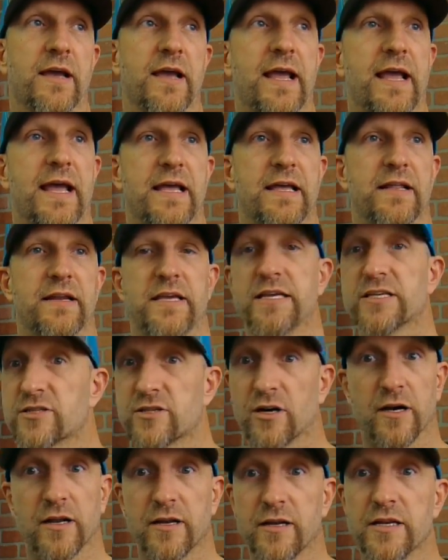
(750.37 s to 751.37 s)
and he
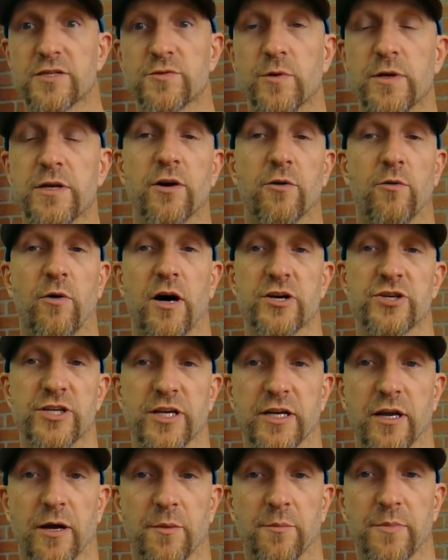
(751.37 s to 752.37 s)
started his window
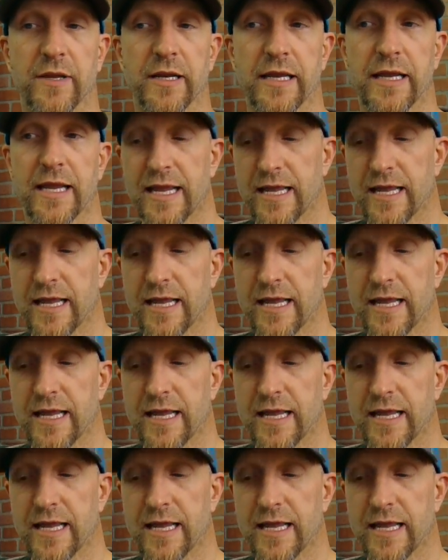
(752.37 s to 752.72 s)
washing company.